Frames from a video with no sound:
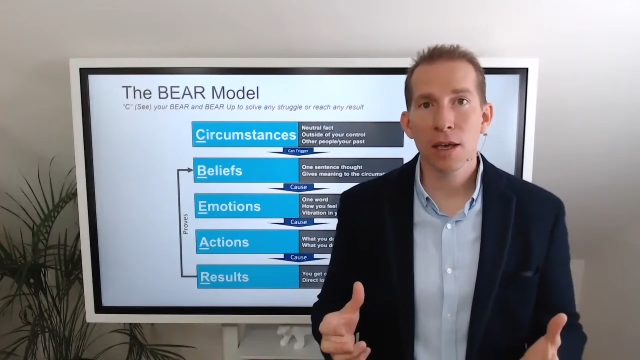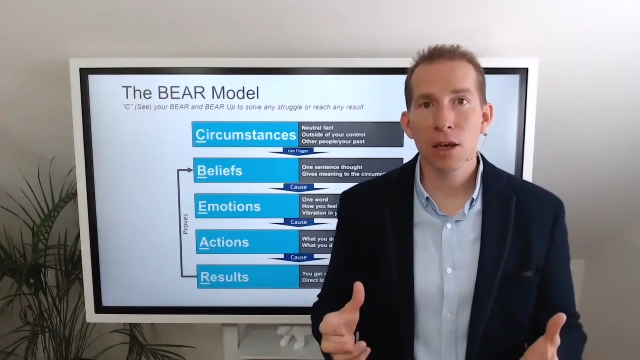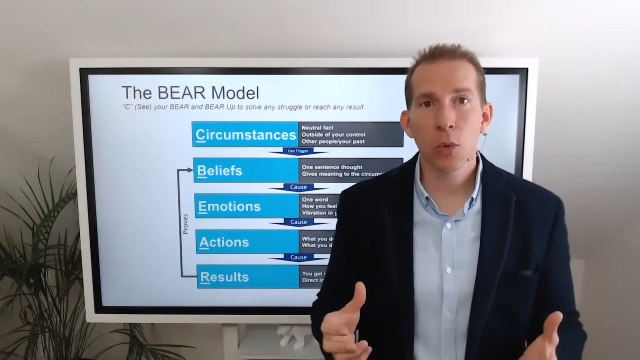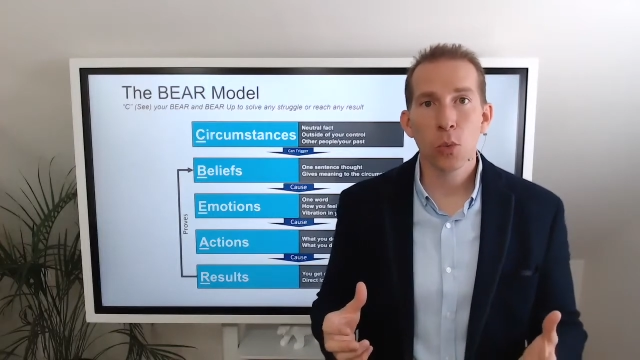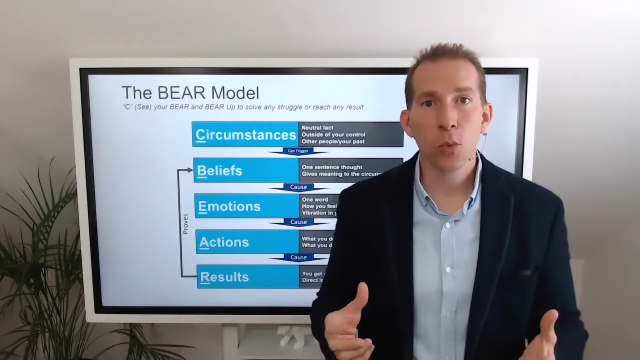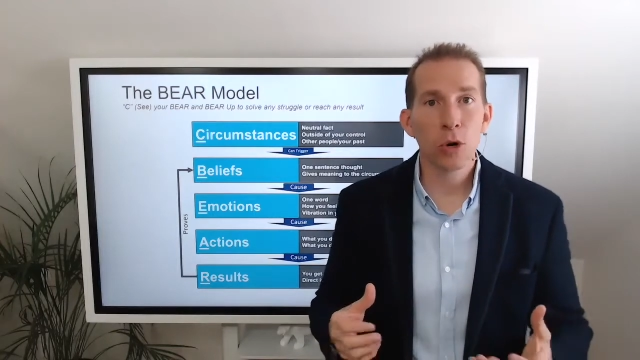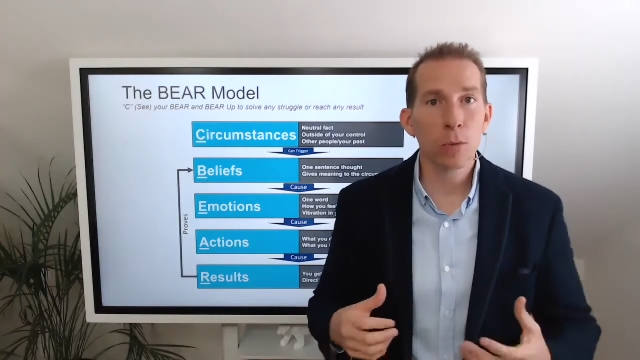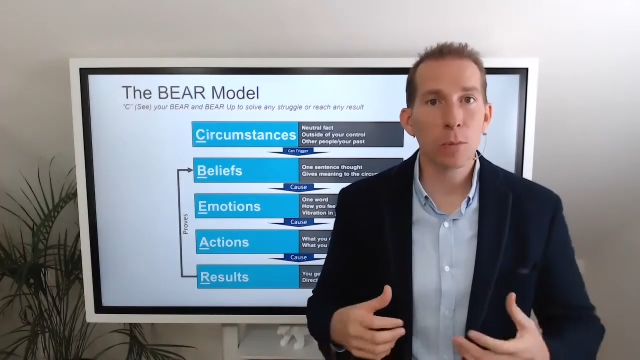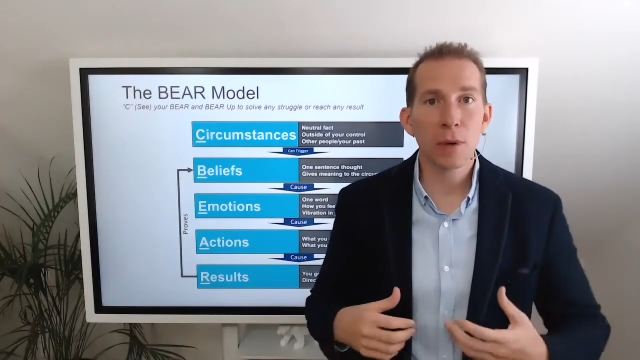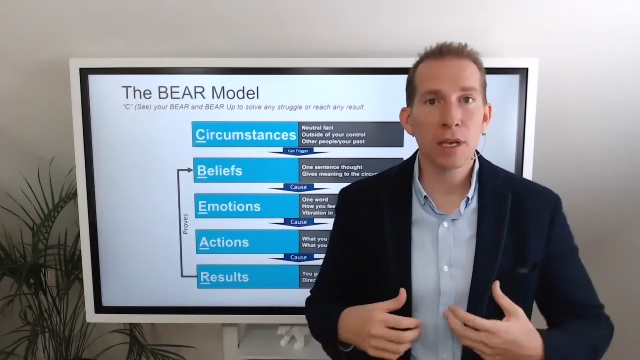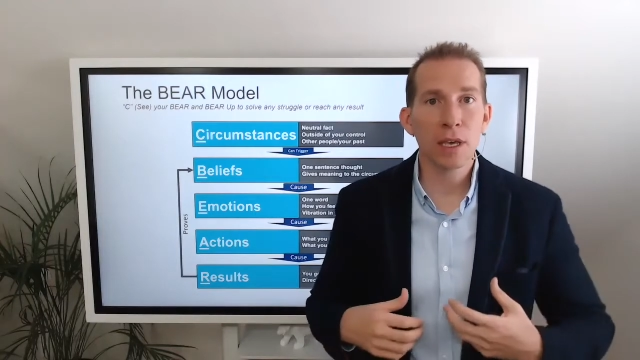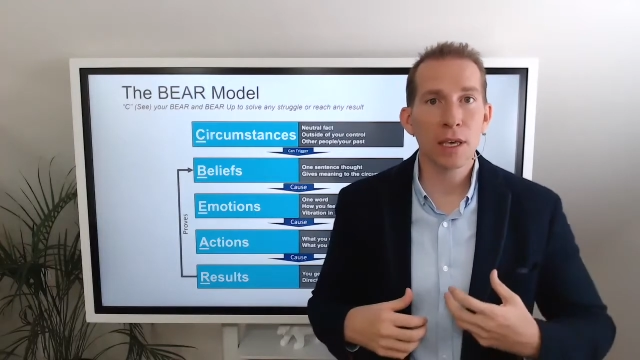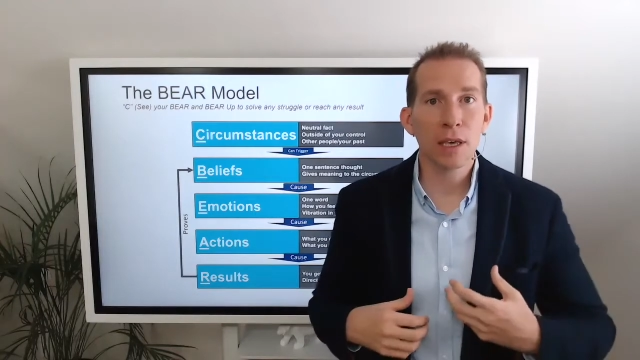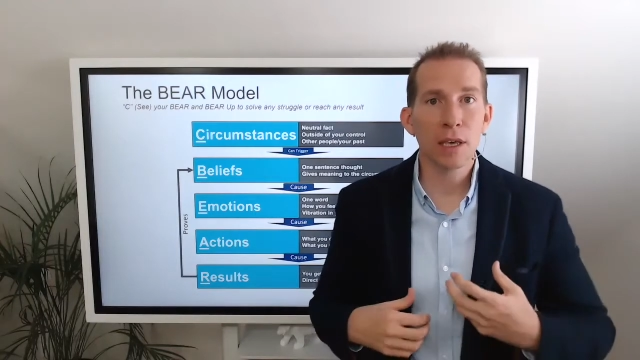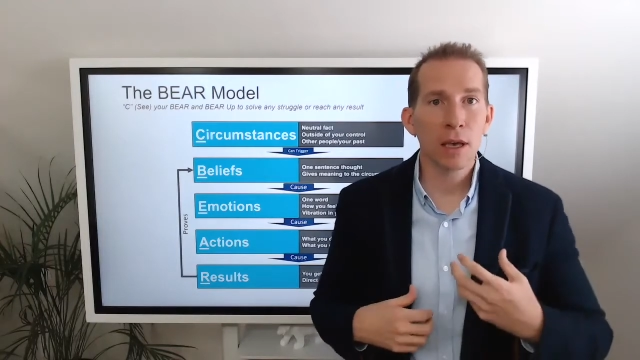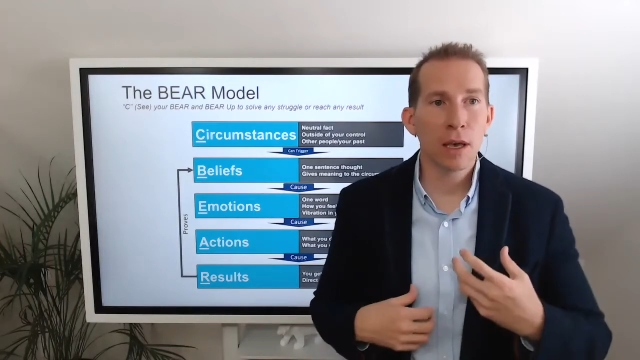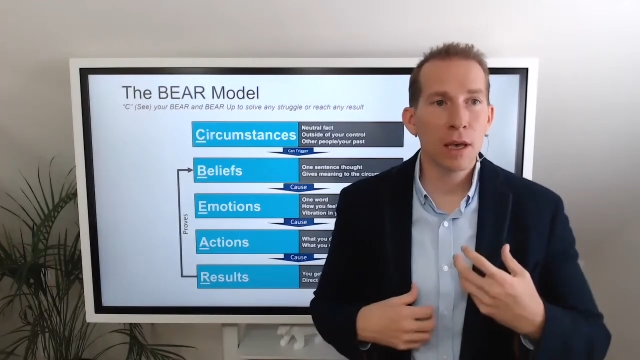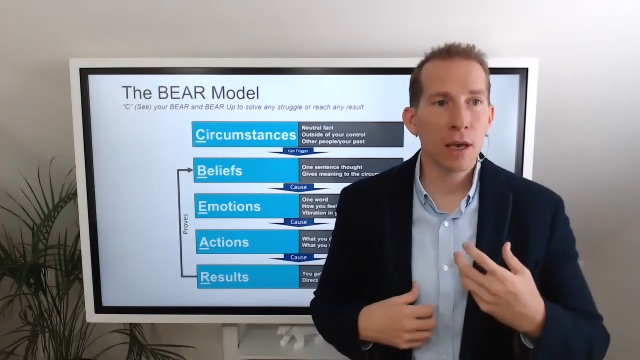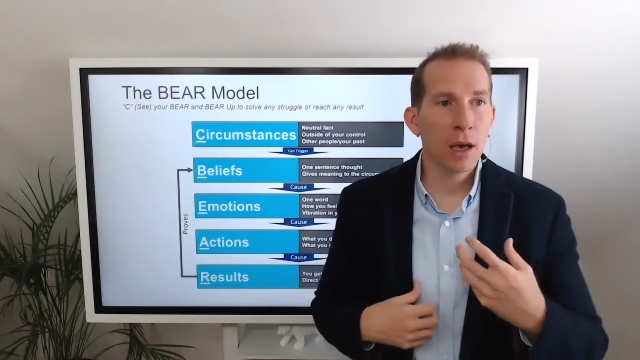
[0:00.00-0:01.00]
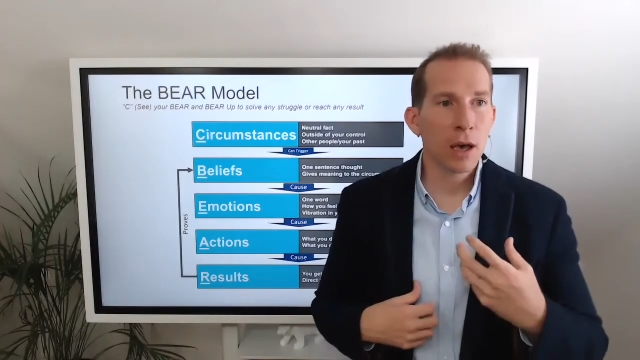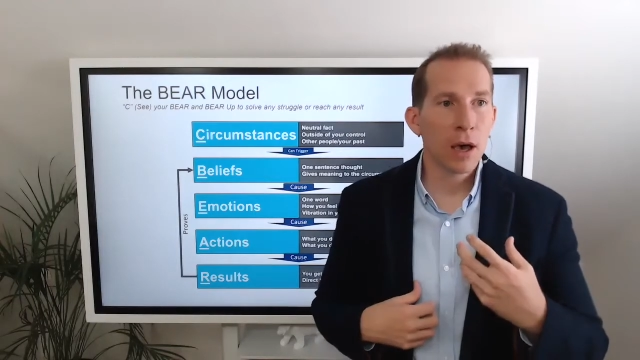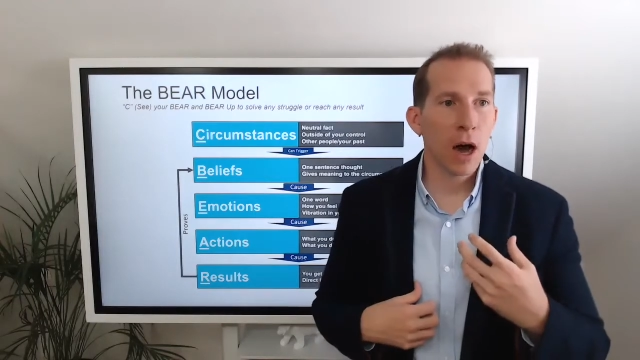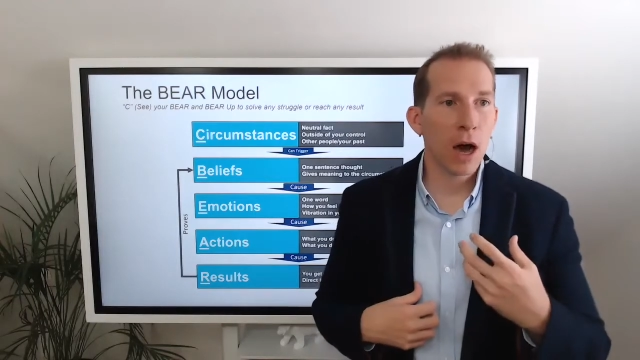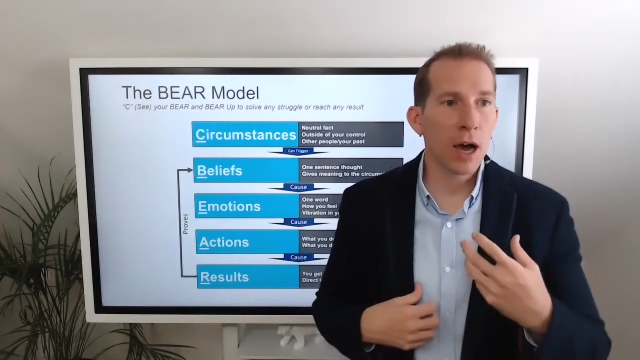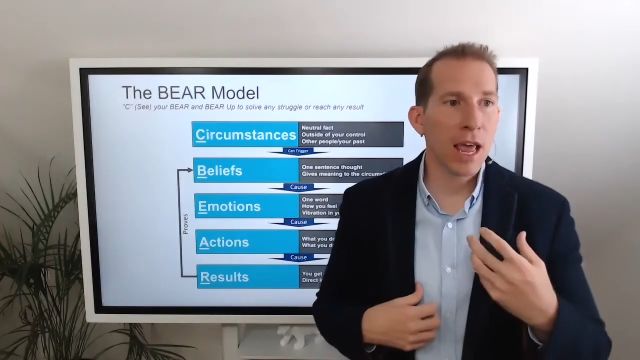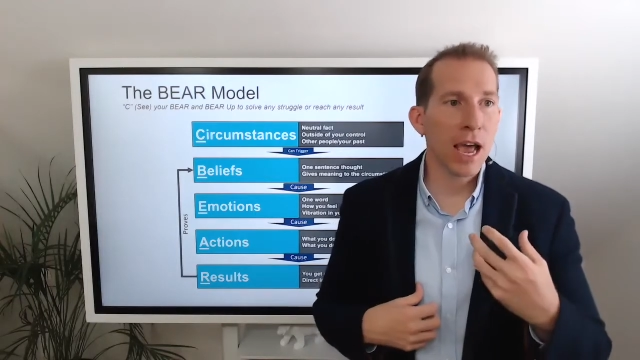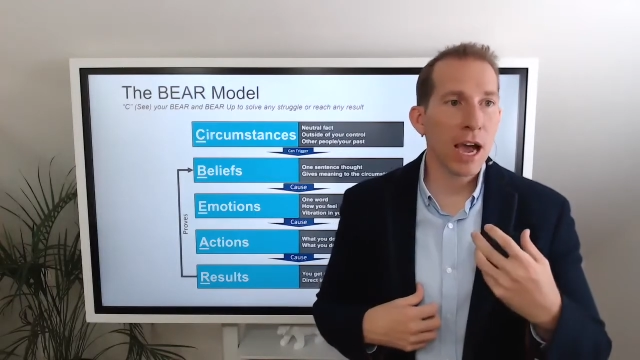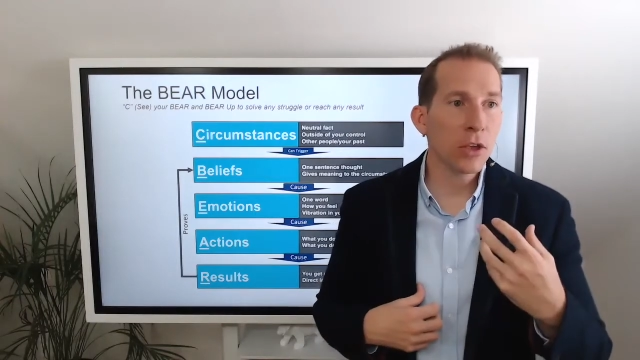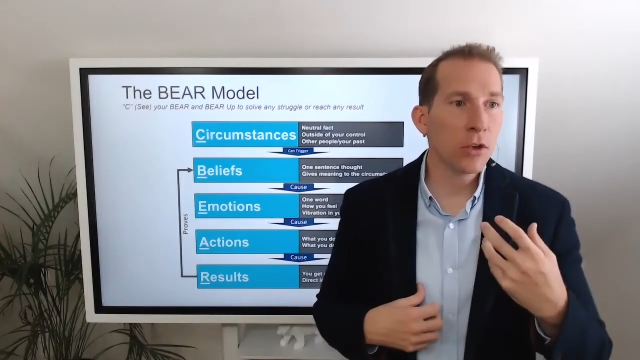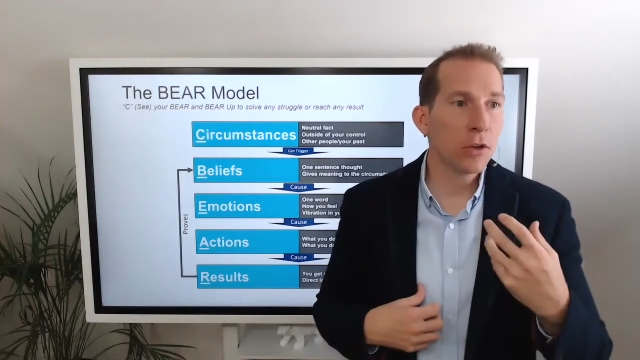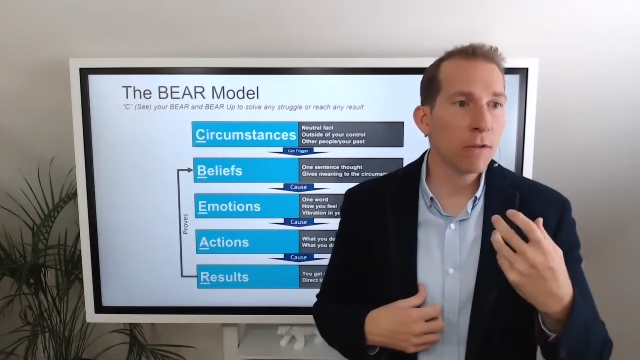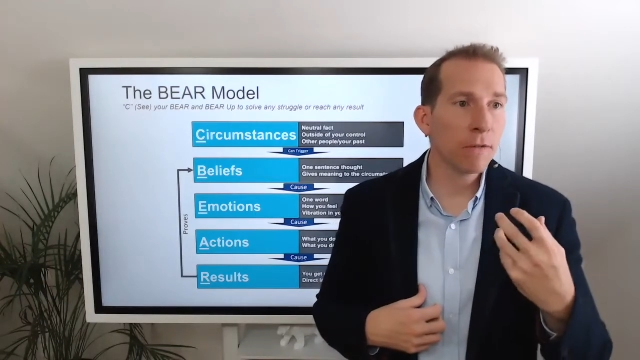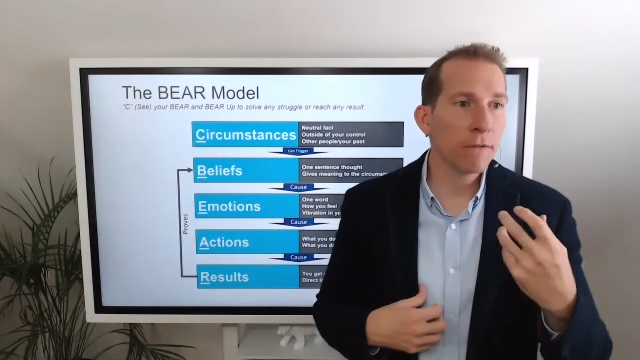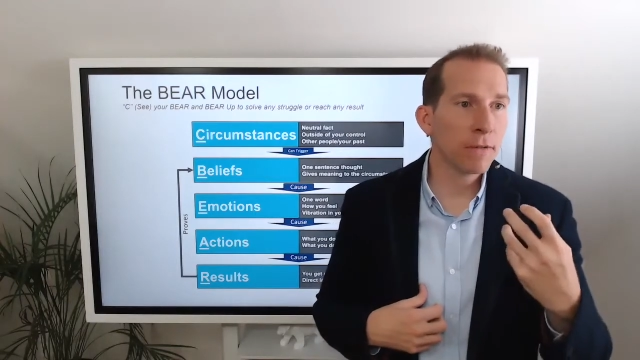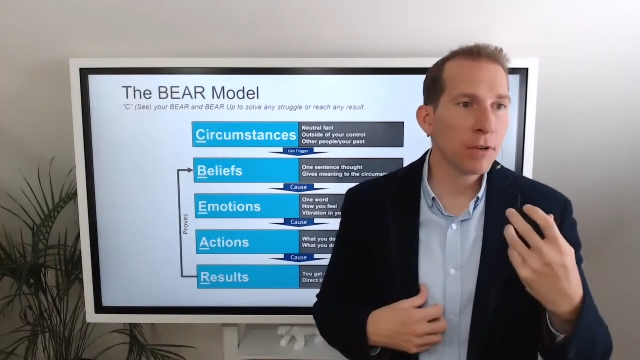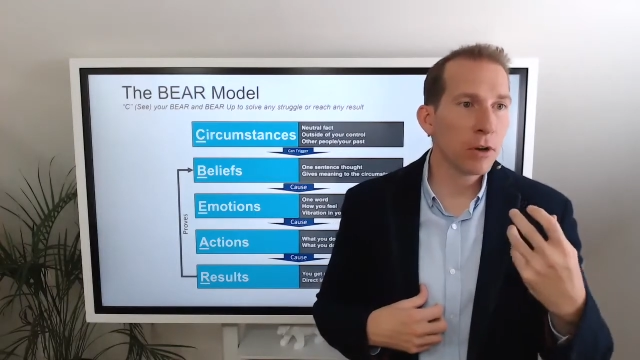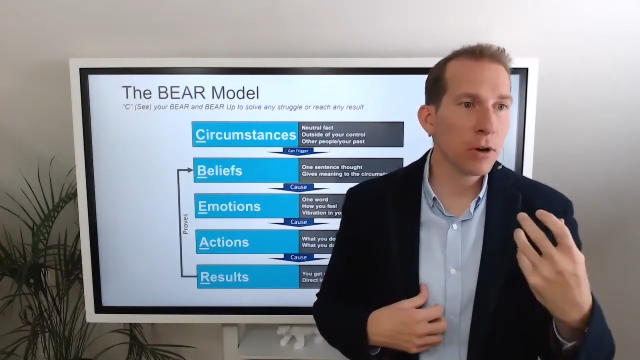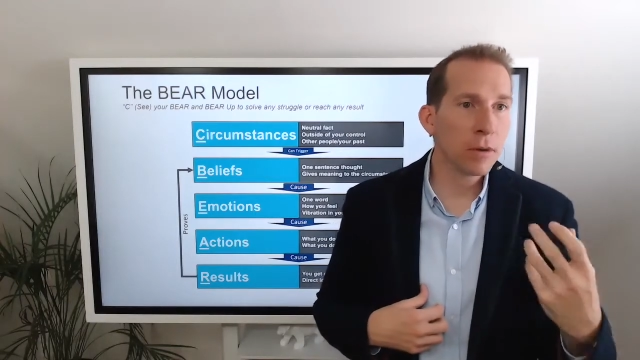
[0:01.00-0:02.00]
Well-being on how you feel